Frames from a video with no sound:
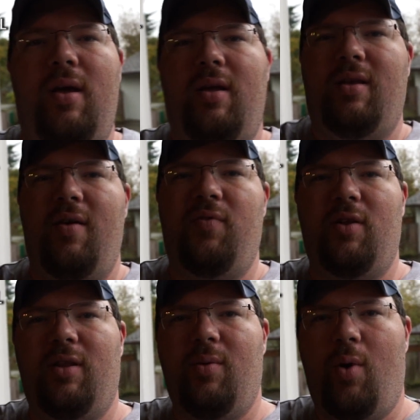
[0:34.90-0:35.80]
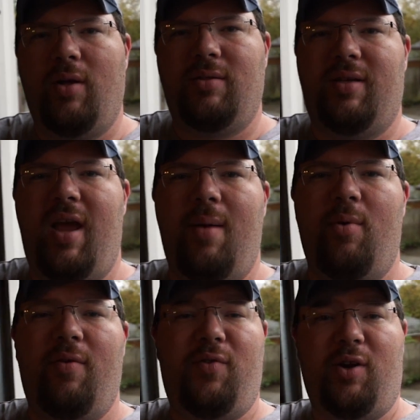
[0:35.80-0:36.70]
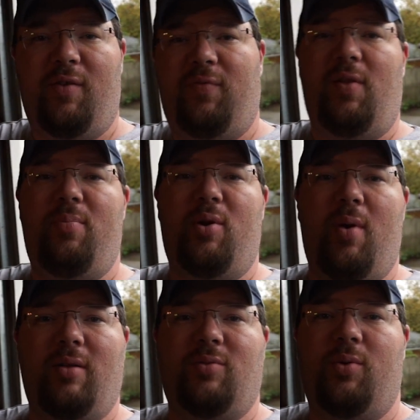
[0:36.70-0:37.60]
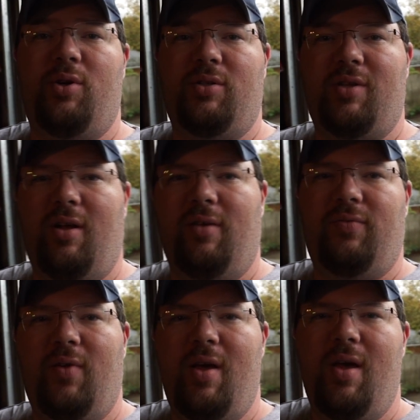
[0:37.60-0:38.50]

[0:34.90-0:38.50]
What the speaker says: it definitely wants the camera. If you're going to flip it around toward yourself,